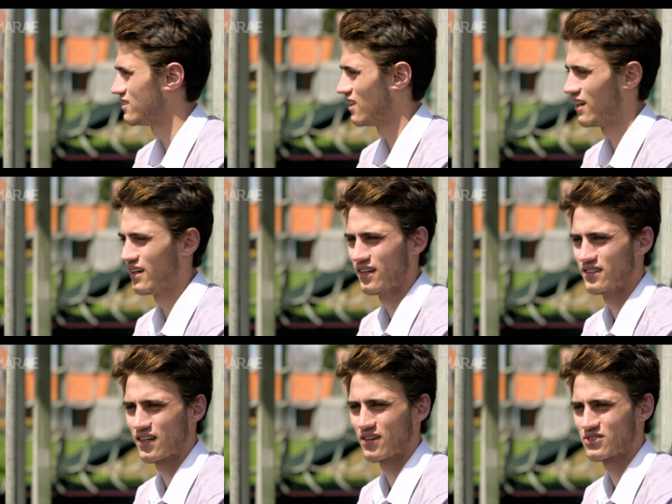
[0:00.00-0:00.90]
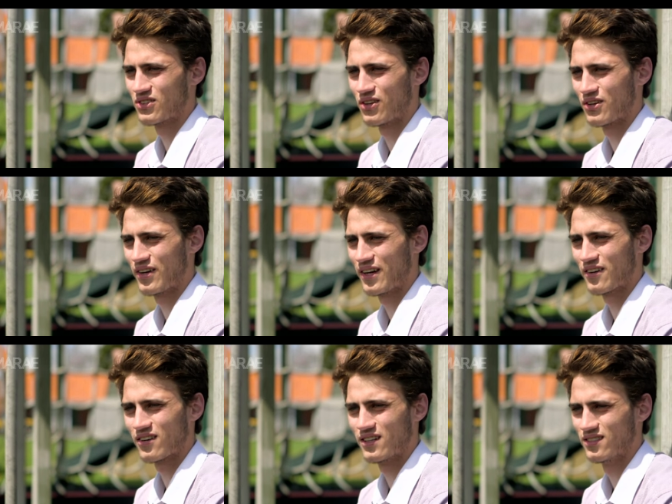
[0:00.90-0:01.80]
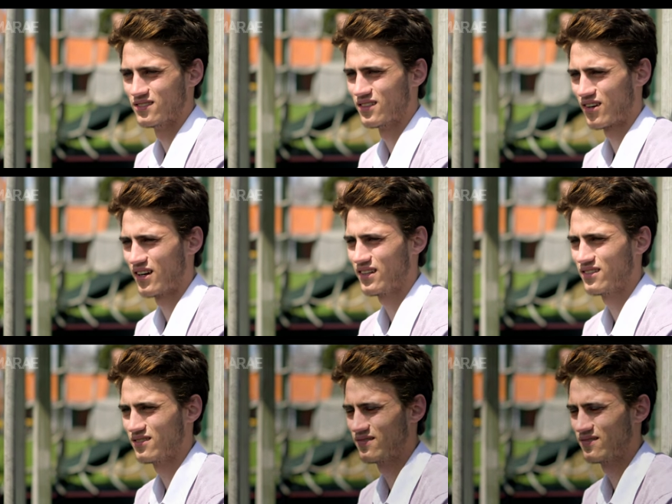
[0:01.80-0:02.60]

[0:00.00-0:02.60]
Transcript: there channels a lot of anger, eh? a lot of hate.